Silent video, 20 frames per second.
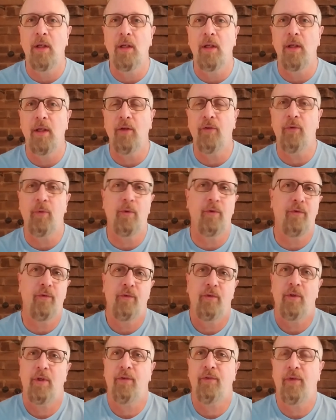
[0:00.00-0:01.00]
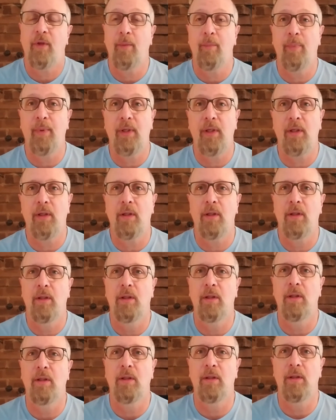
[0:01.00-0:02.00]
this was just a big
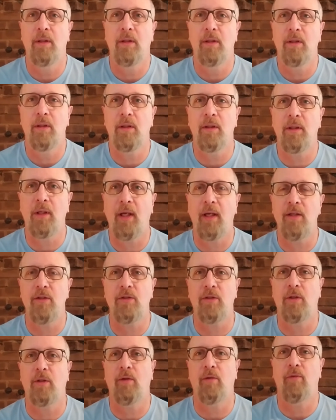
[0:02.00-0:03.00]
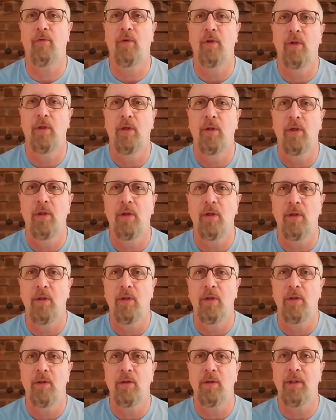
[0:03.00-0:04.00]
case of
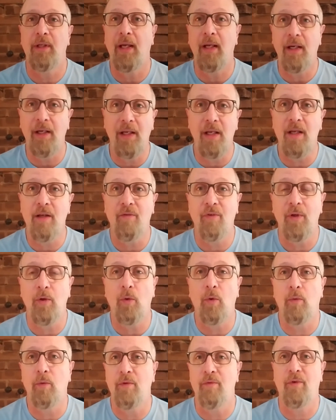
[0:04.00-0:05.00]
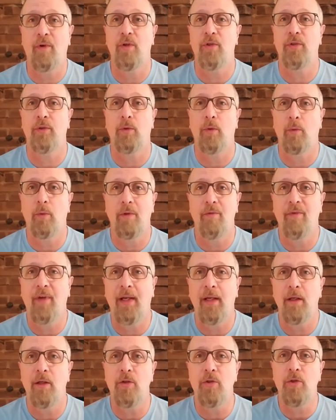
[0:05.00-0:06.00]
getting even or reversing or
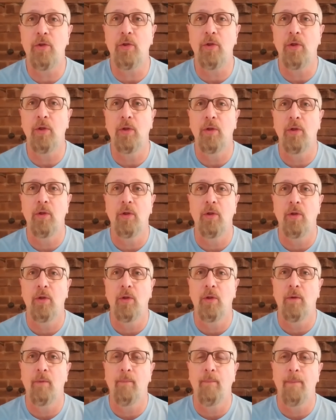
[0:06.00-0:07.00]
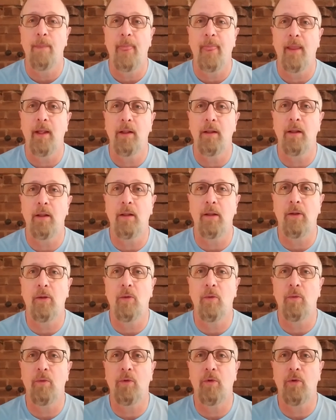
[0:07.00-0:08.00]
revenge,
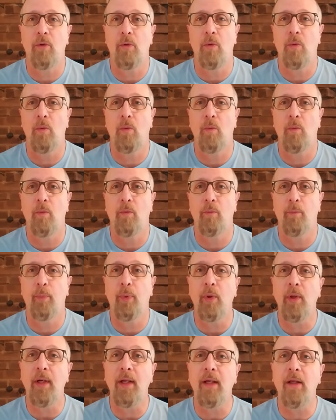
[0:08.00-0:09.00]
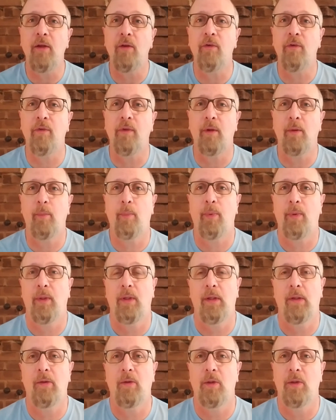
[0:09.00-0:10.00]
to put his
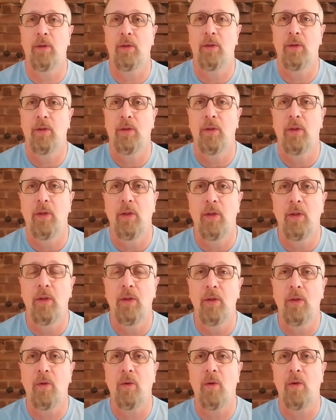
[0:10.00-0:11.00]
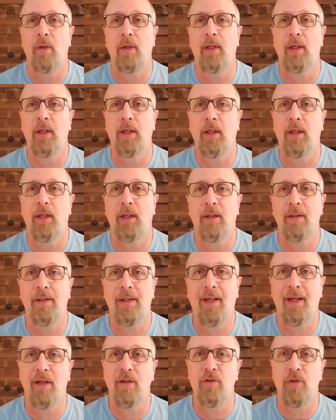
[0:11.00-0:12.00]
thumbprint on it and
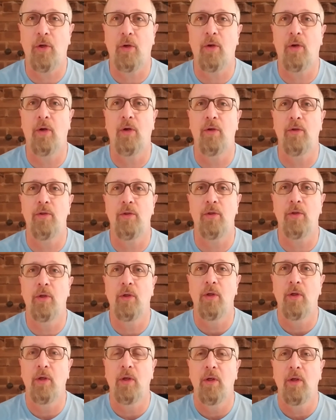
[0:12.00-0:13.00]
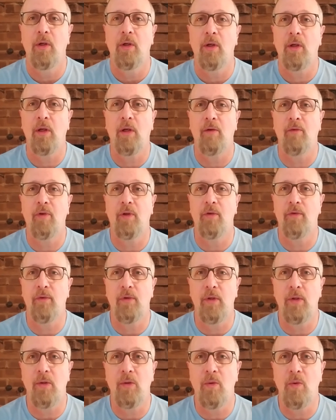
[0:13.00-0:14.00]
take charge of his
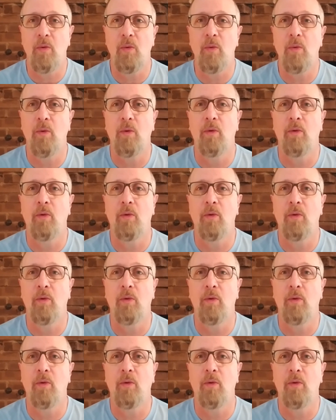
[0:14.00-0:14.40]
newly